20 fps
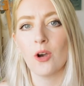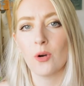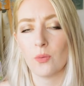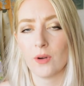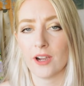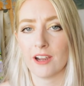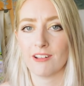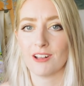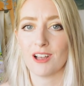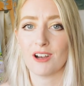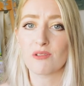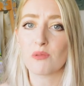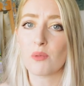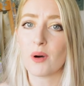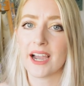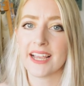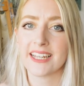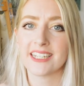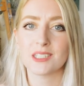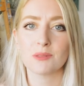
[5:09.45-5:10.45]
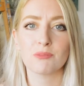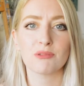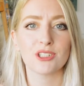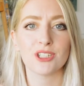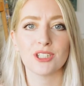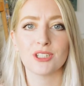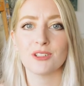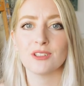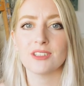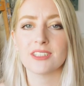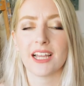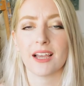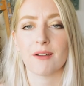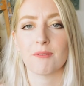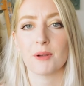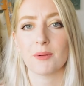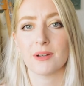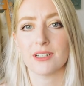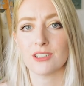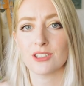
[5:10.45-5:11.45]
where a lot of wine is produced, and
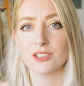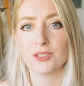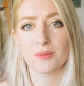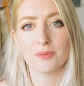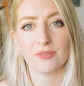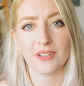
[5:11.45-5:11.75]
we went to some